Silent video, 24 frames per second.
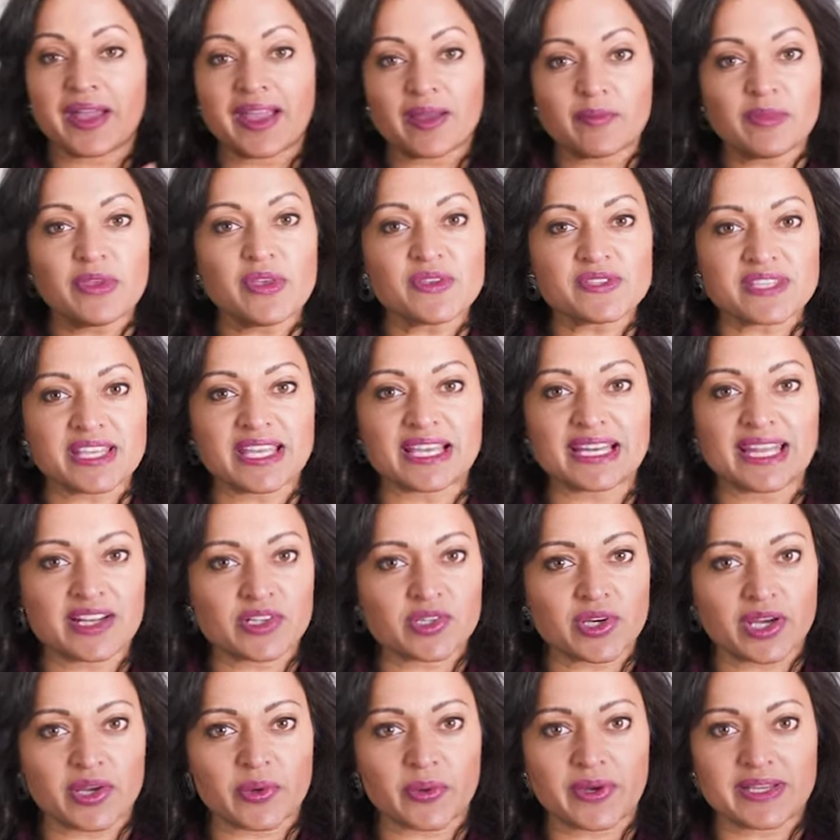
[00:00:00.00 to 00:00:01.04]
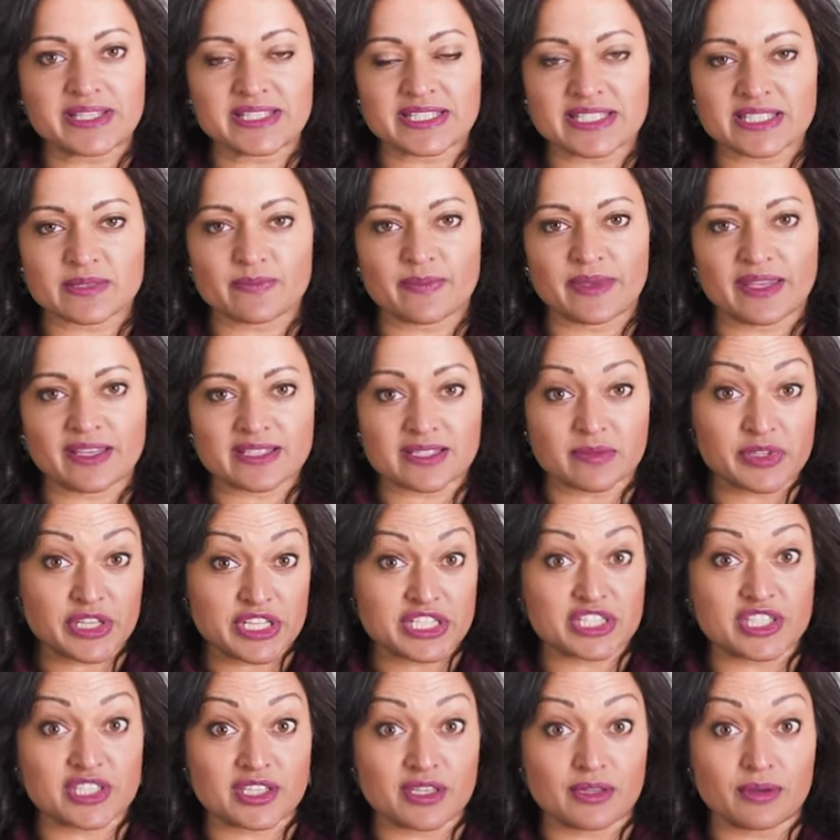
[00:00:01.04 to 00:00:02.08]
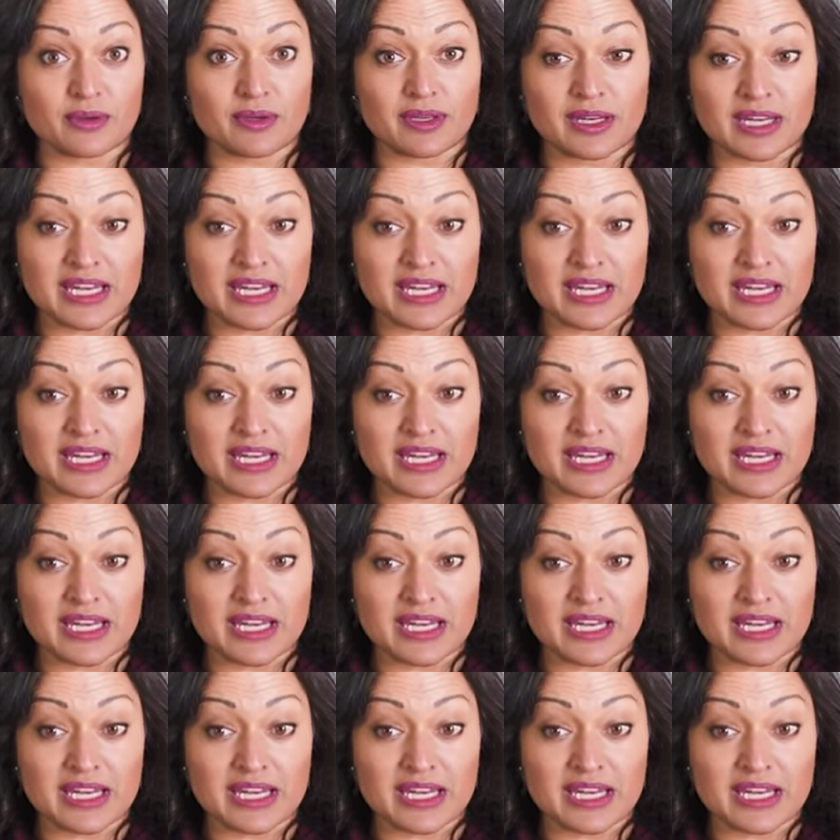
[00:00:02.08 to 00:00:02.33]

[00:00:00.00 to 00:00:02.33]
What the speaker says: I am using electric whisks because I'm going to